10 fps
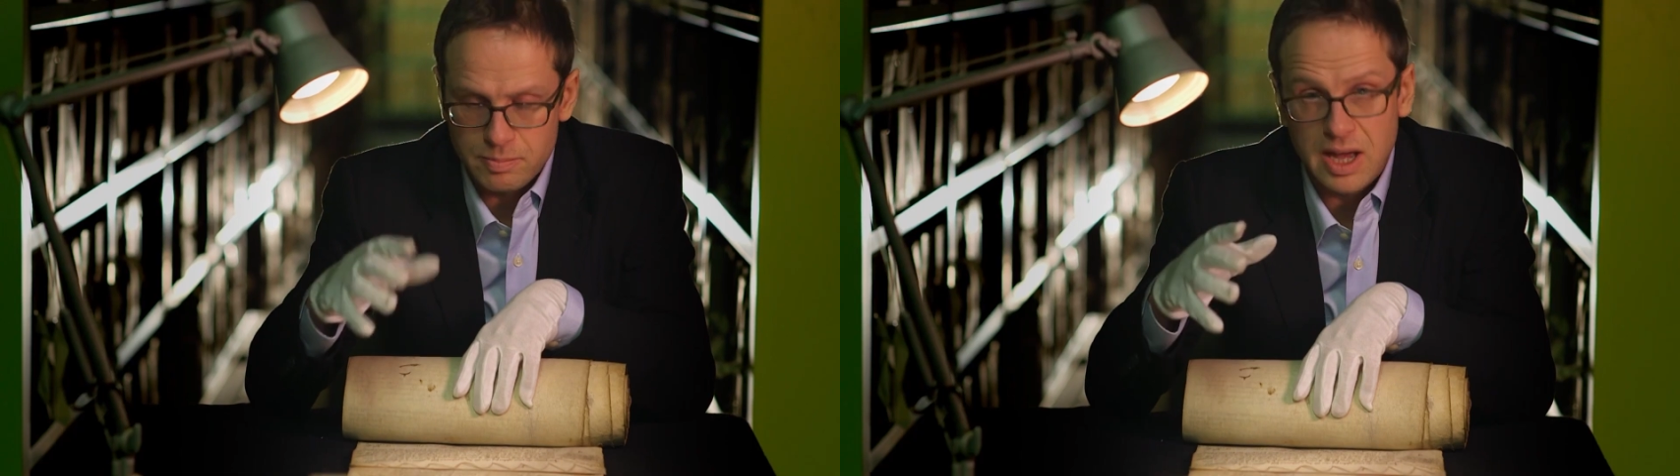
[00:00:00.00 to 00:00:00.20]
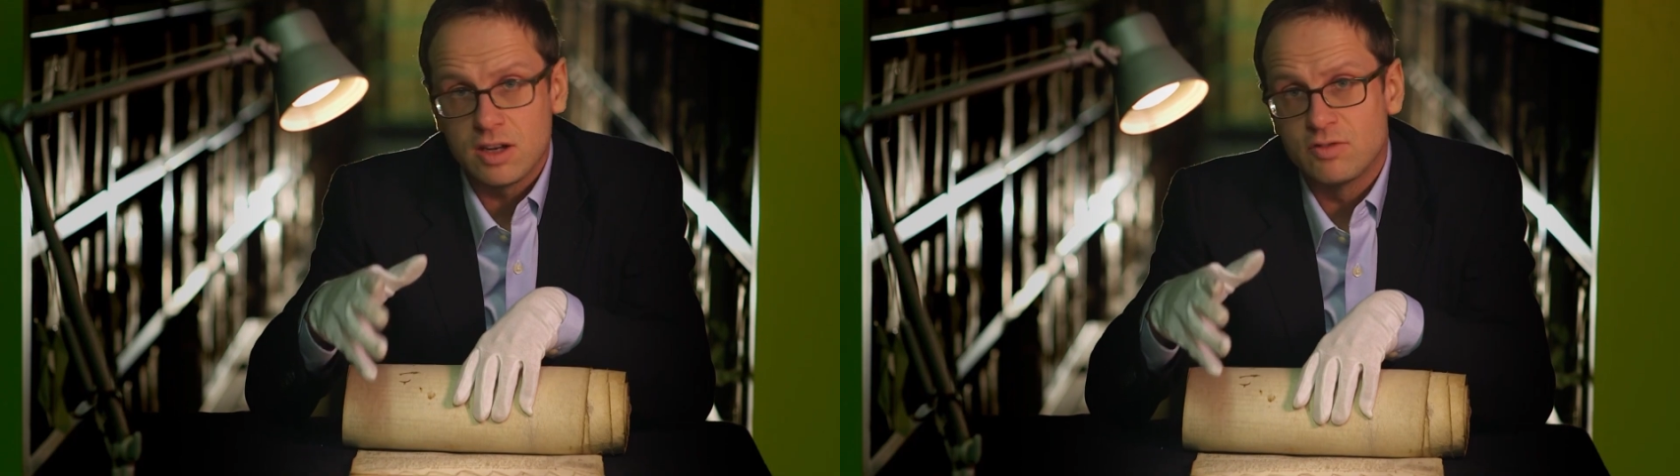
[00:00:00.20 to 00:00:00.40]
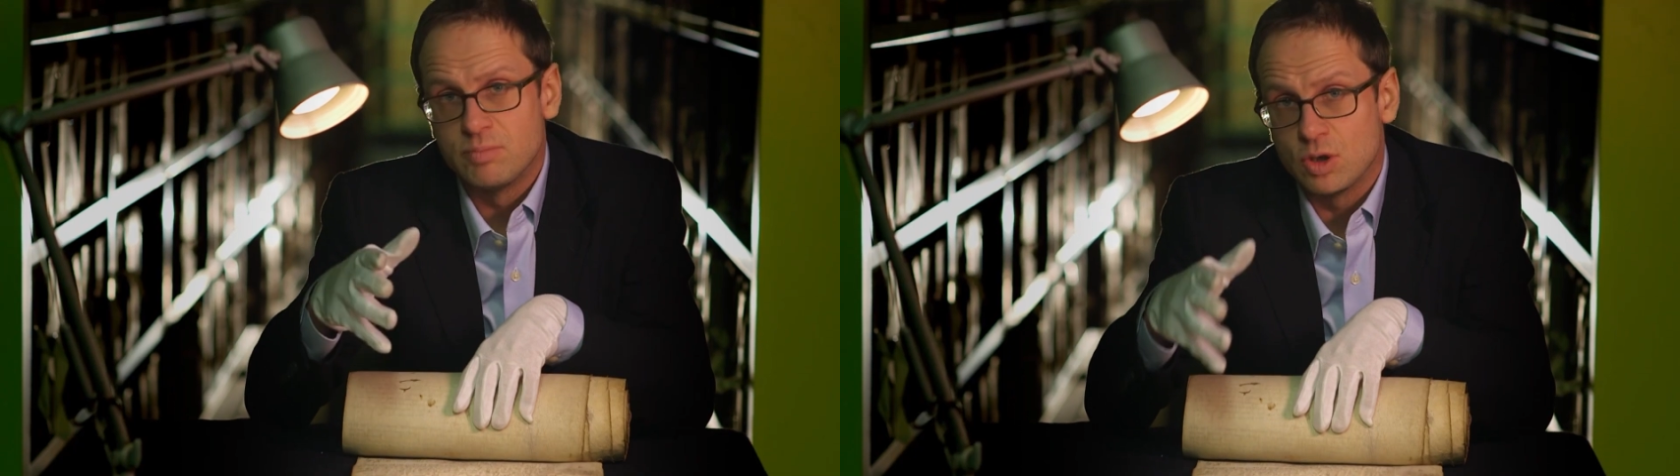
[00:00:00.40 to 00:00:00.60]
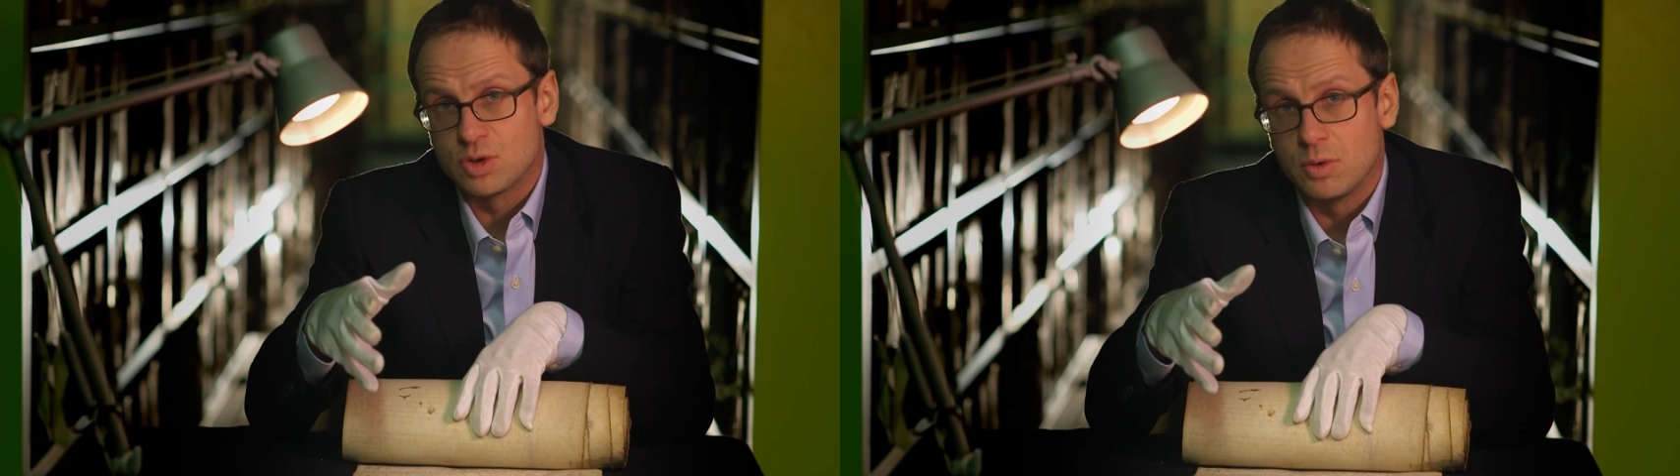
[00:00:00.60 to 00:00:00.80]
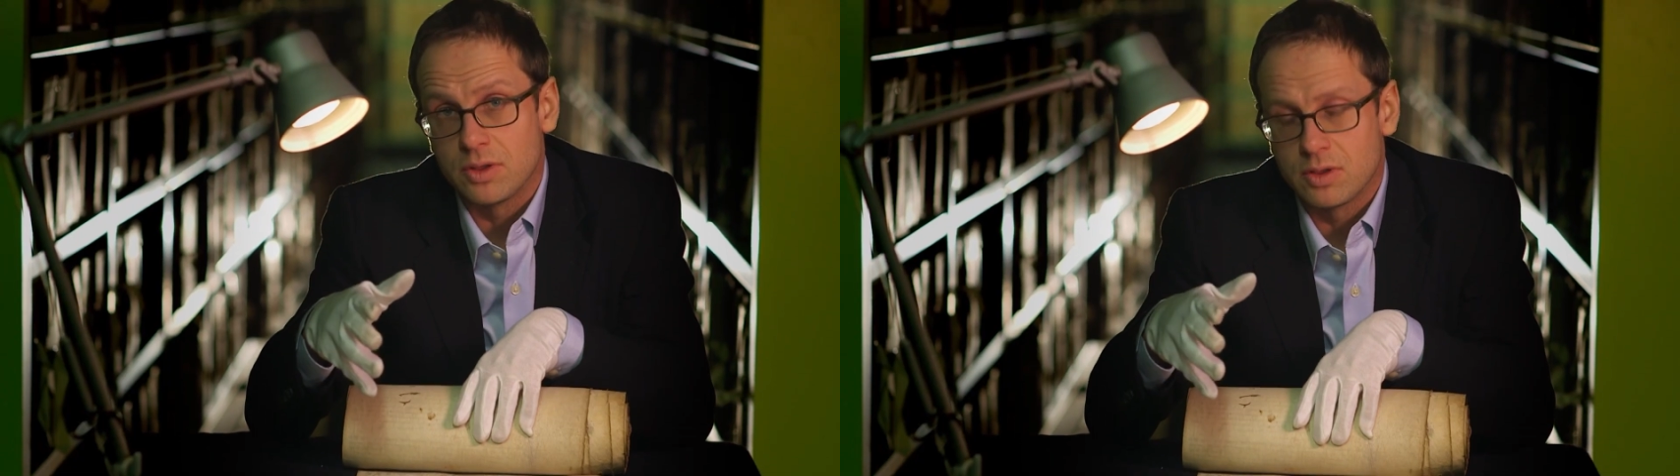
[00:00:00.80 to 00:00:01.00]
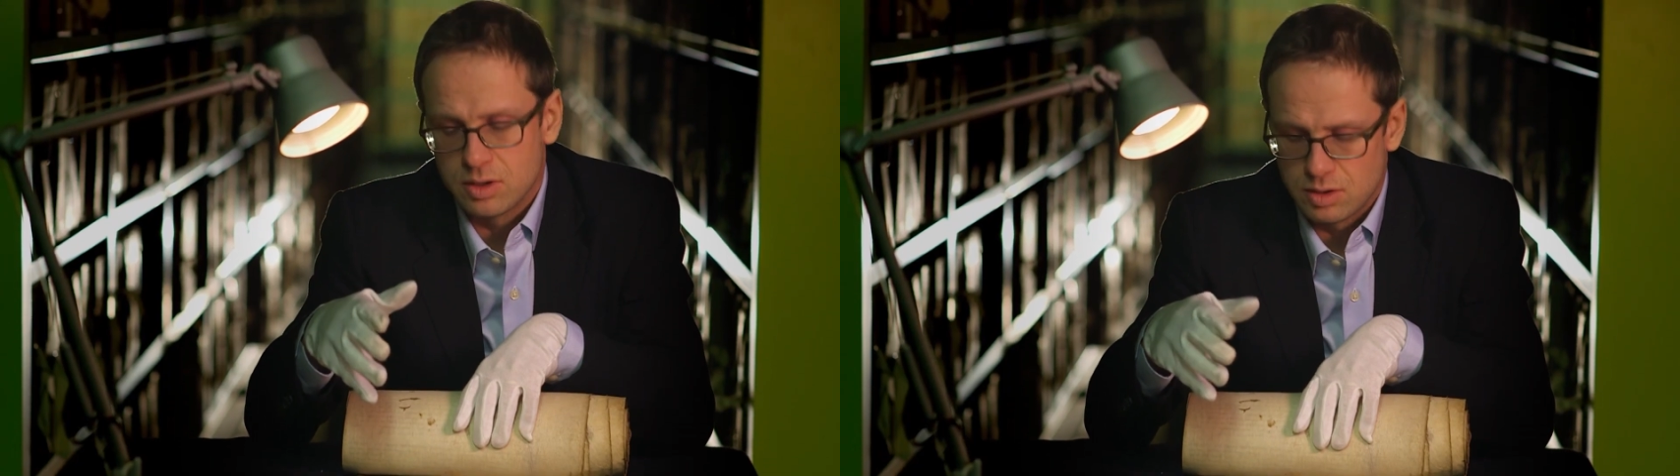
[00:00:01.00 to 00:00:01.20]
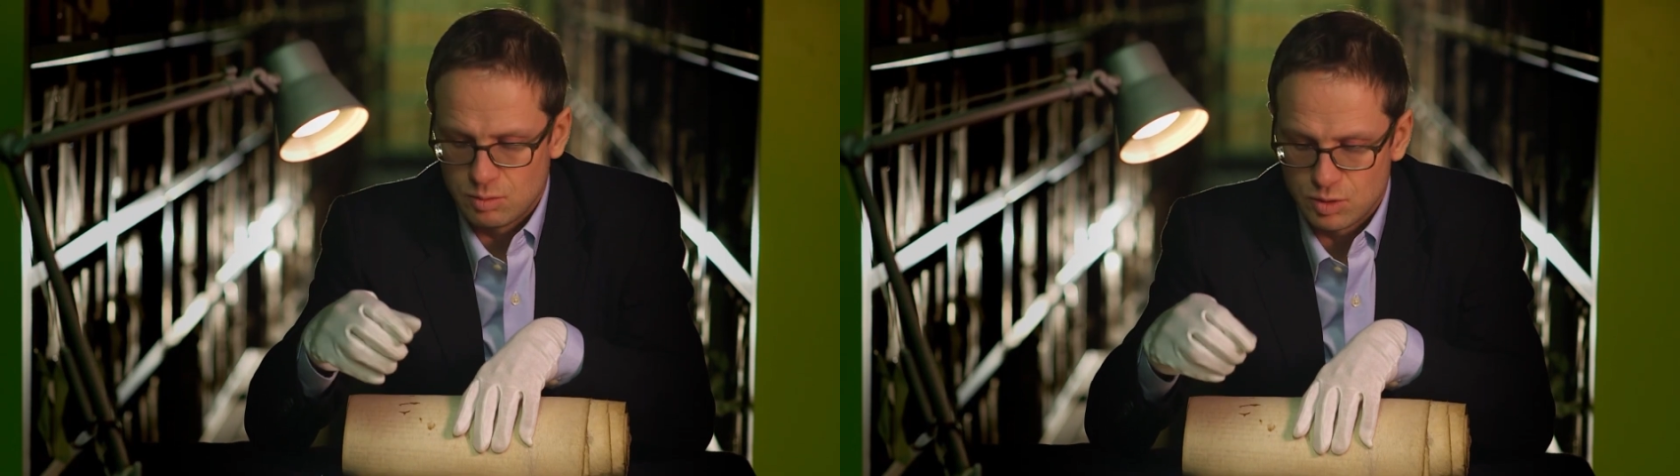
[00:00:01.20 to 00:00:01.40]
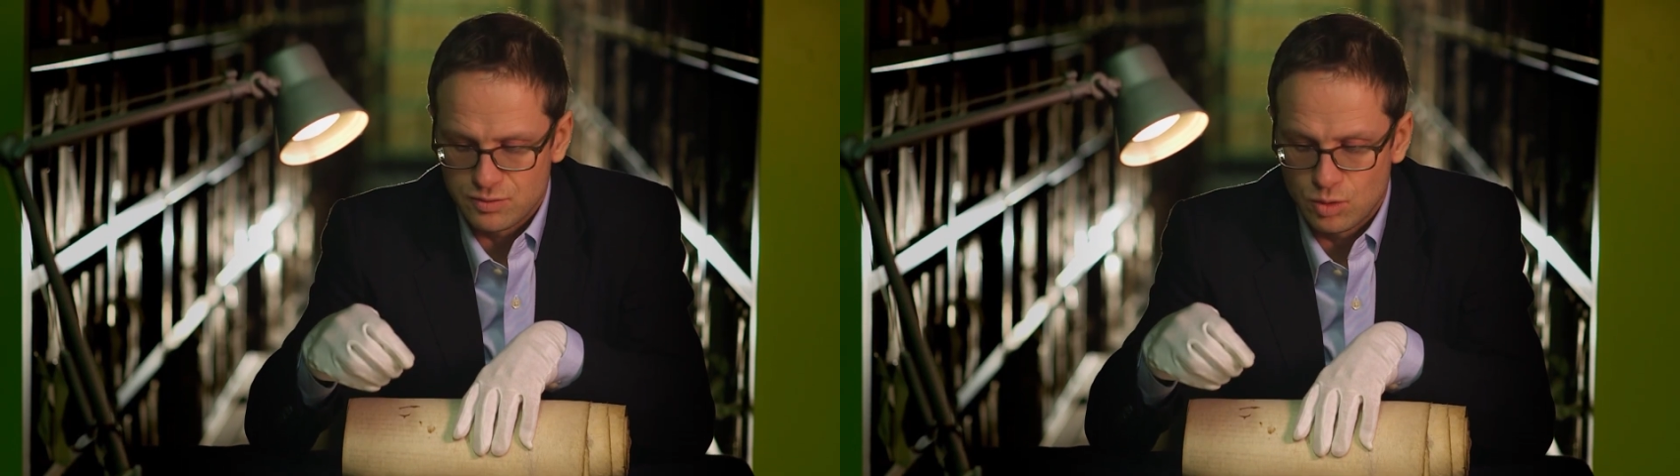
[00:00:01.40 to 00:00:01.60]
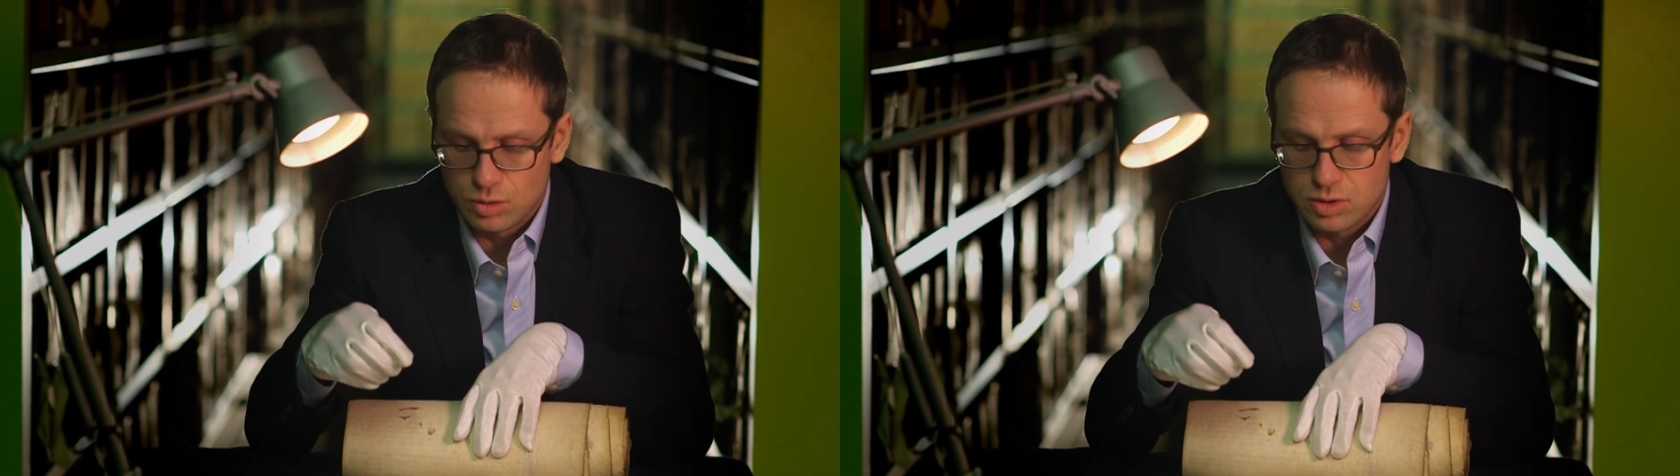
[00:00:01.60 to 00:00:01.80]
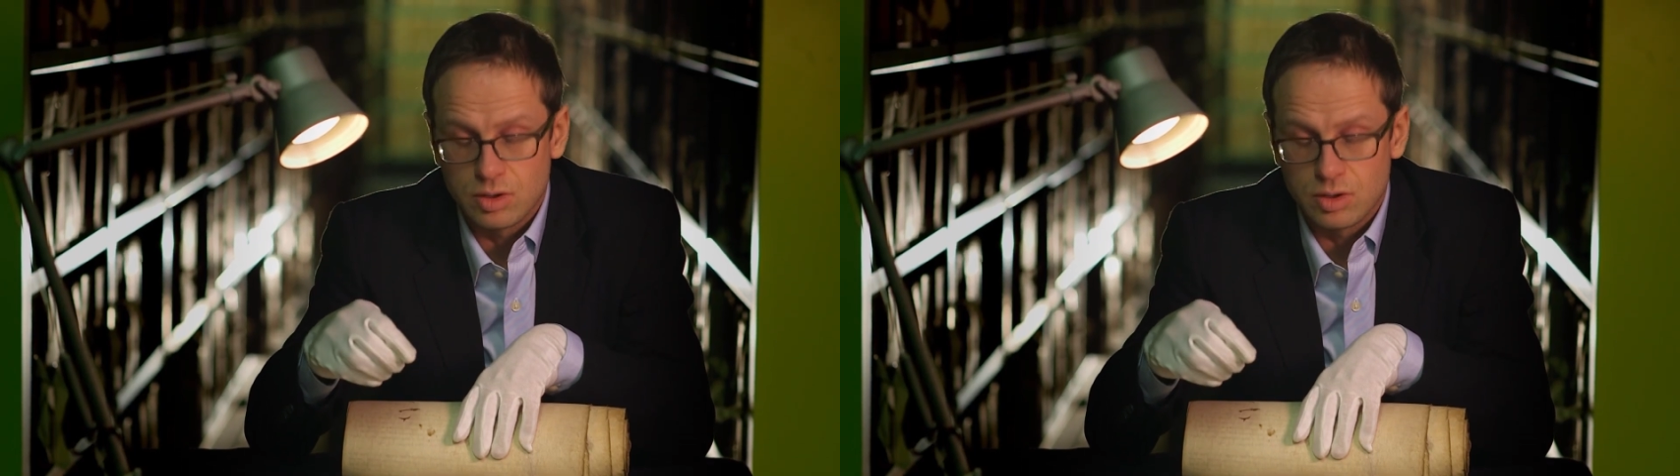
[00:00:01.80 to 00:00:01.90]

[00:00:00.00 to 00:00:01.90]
the Battle of Bosworth was fought